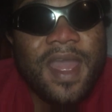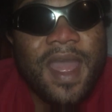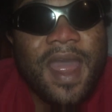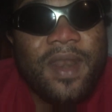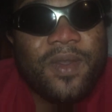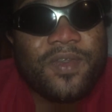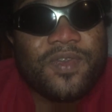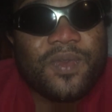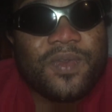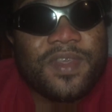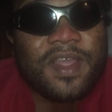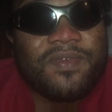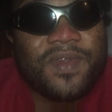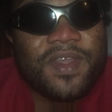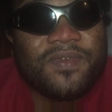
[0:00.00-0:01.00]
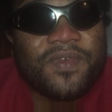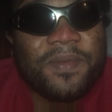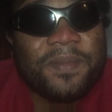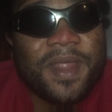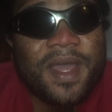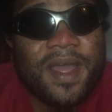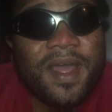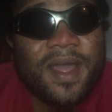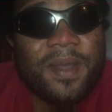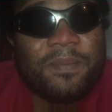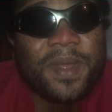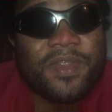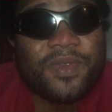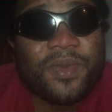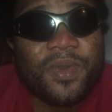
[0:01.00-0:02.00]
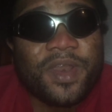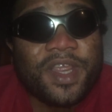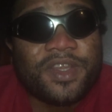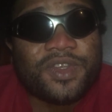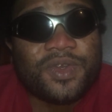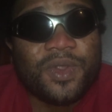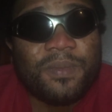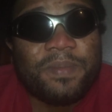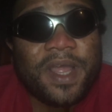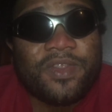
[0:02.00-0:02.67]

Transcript: And also certificates from the patronage, you know,